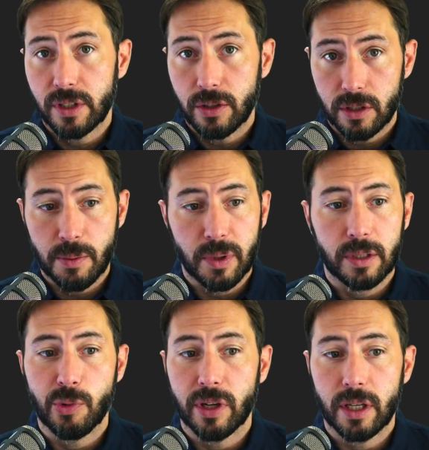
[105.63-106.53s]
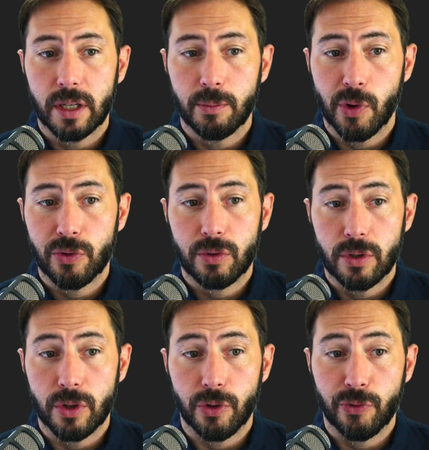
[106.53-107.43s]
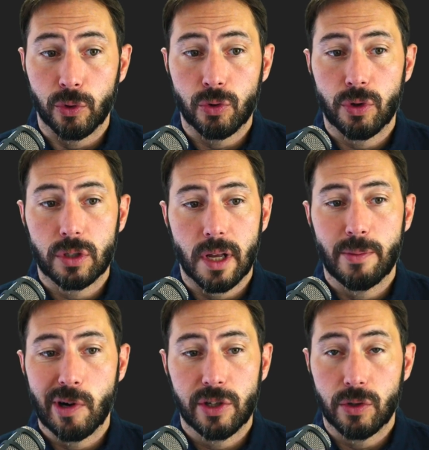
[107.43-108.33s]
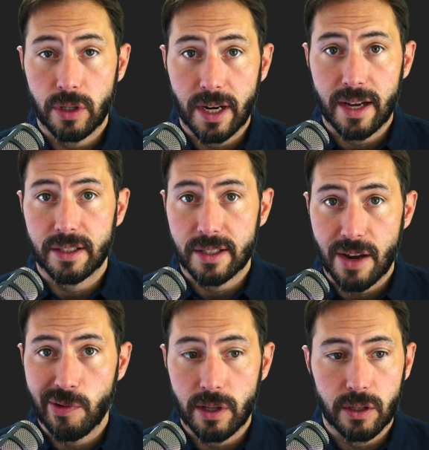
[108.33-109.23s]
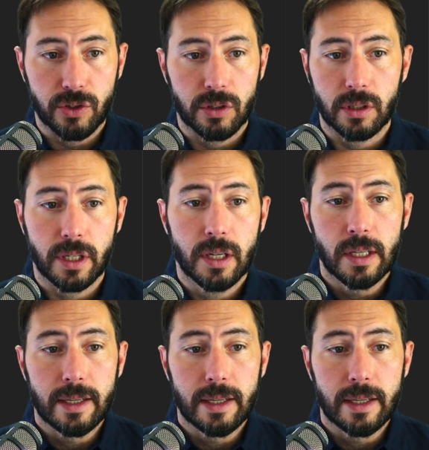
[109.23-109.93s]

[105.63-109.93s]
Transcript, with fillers: you're typically bringing in both you know the full torch library, so you can get access to everything internally,